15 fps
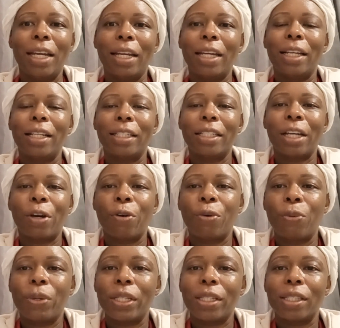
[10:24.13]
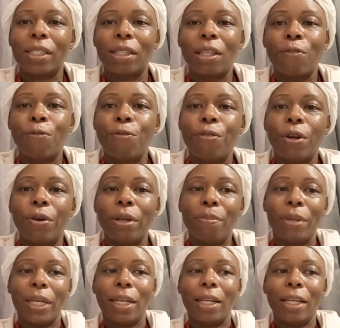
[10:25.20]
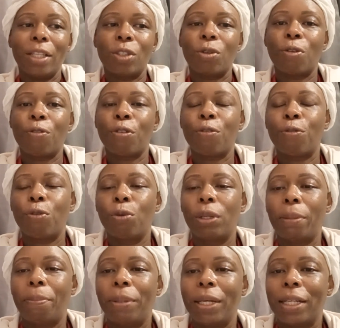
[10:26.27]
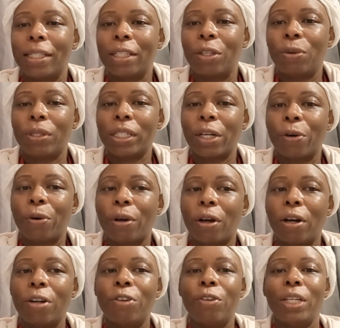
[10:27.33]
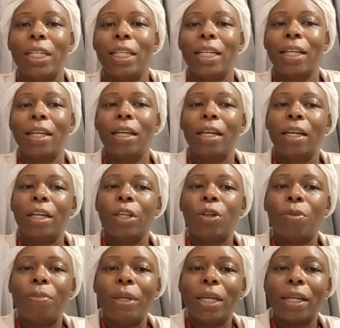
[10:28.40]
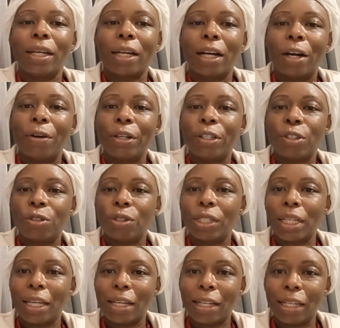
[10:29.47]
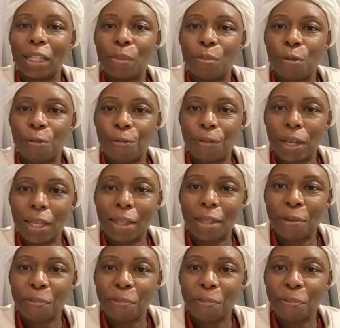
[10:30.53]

in Tarot, which is the very beginning. So if the Fool appears in your Tarot card reading, you're being encouraged to take a leap of faith.